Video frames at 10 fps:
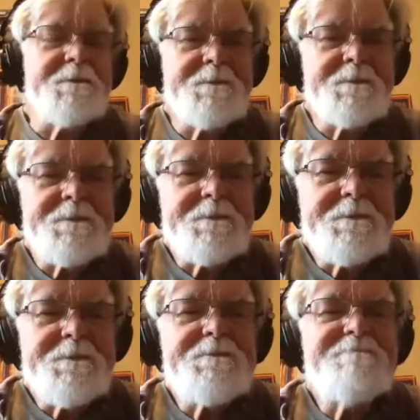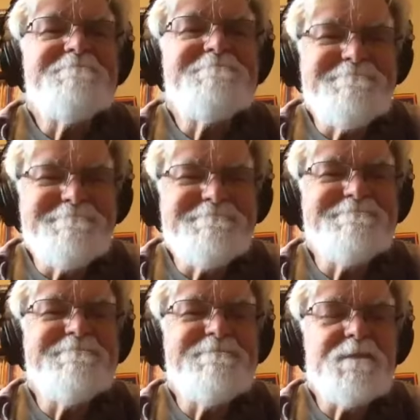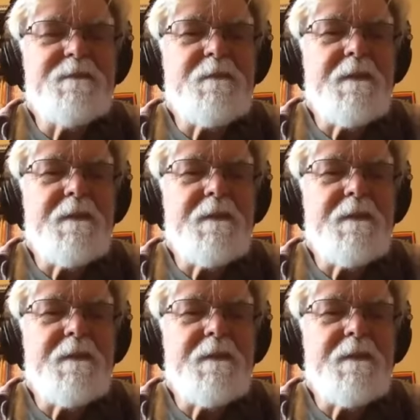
Right. So I like